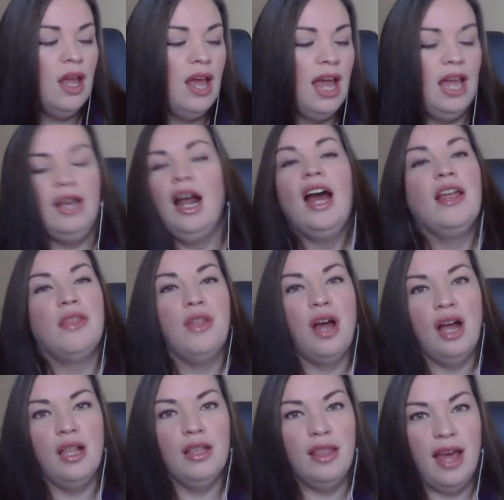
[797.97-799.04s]
And I
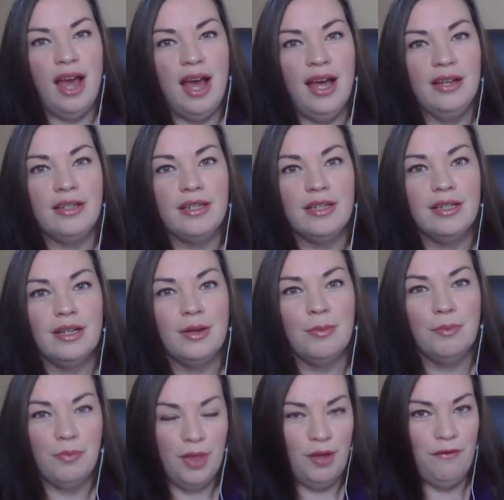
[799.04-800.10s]
thought that
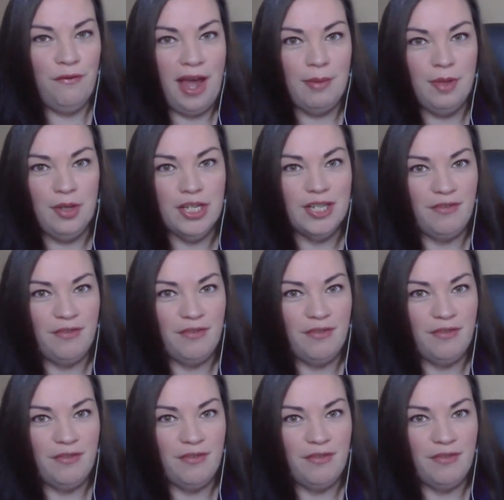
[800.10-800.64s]
the Fabulous